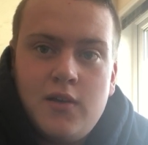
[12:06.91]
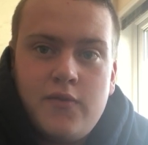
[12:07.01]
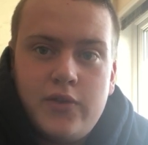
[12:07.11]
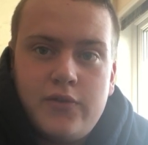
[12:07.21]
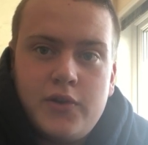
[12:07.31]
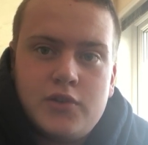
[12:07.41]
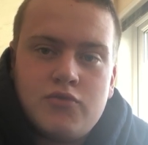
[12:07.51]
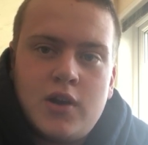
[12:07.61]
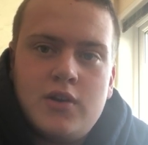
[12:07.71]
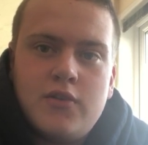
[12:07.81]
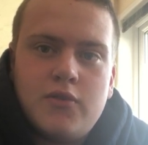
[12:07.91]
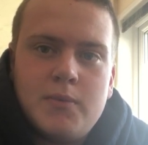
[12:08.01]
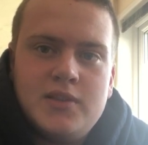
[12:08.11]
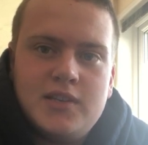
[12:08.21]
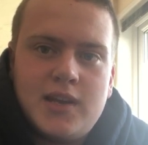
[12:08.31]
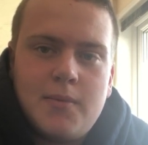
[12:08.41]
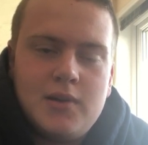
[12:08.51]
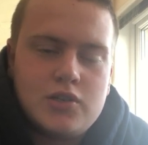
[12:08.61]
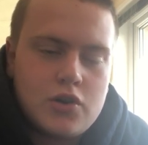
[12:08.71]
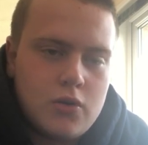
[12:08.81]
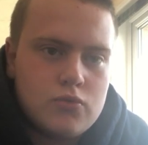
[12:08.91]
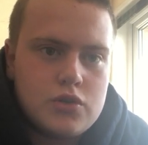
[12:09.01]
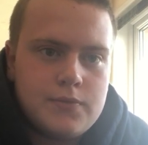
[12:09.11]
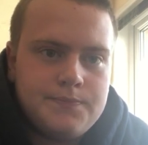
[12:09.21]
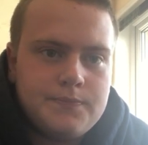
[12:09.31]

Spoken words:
for the first rounder from Indianapolis Colts.